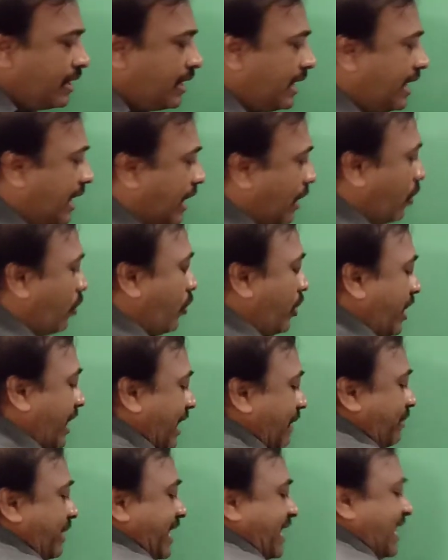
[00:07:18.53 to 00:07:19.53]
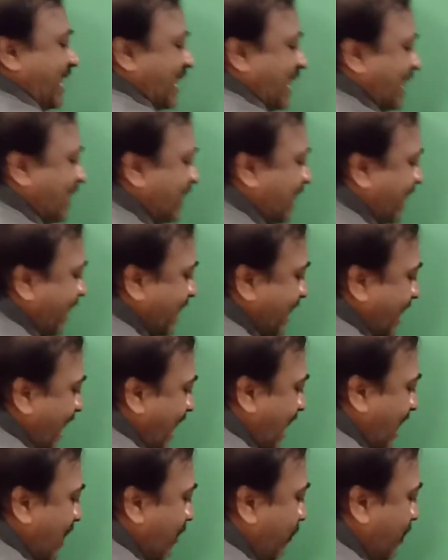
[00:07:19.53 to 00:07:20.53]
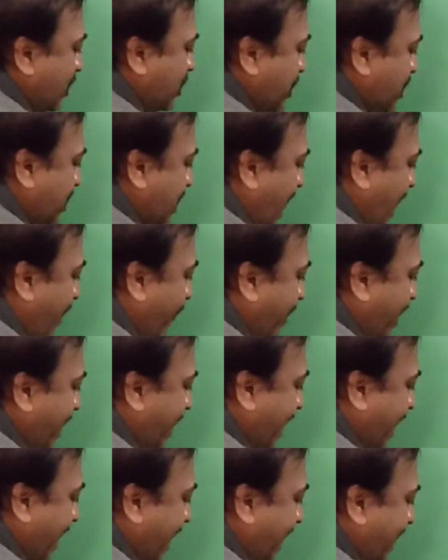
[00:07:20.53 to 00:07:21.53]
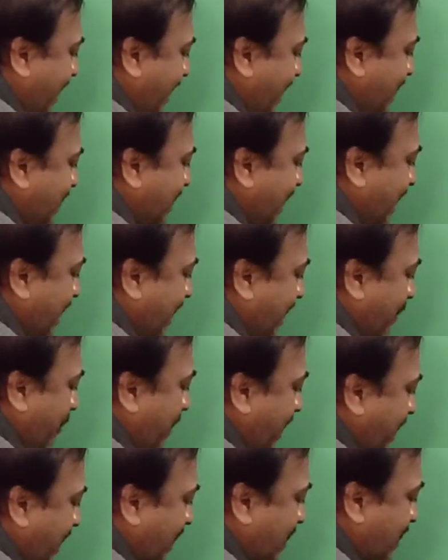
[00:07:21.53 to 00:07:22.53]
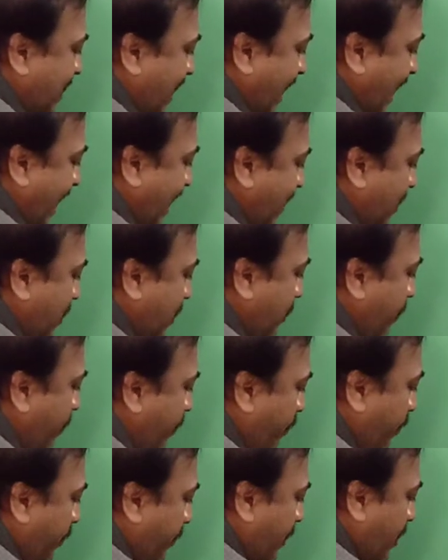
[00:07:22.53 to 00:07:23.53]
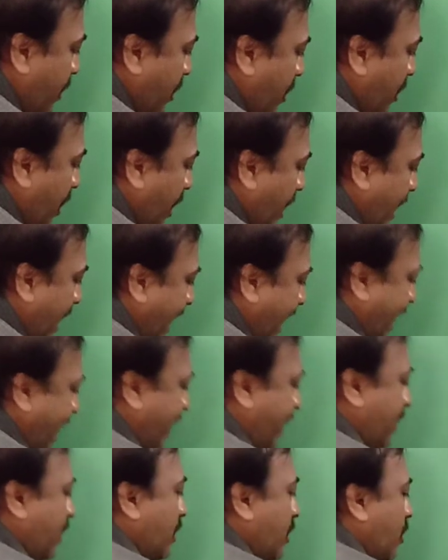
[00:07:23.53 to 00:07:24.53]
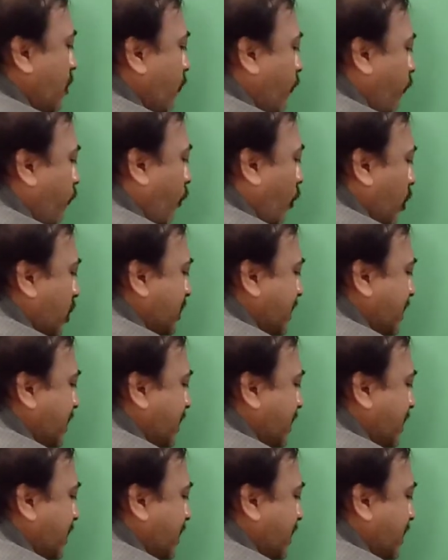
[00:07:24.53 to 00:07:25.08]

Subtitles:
Now I am taking another rectangle which is having 18 centimeters length and 4